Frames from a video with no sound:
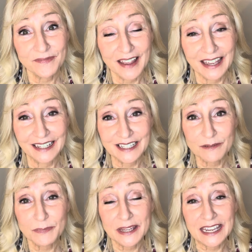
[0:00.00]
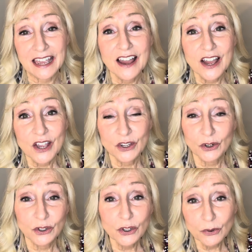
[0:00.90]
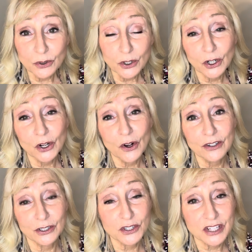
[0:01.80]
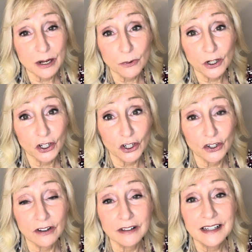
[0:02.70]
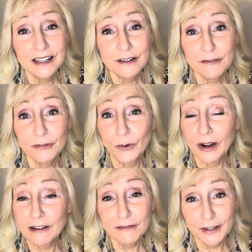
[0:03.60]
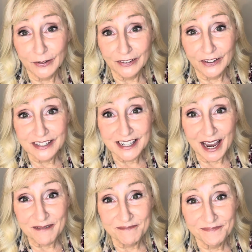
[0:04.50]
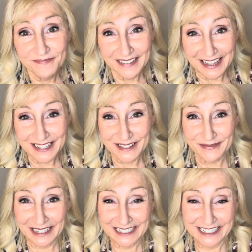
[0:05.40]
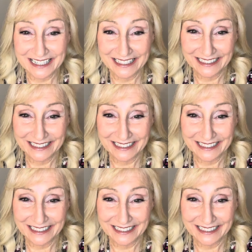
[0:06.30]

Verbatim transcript: I'd like to be your guru girl, your shapewear girl for a very long time. Thanks so much.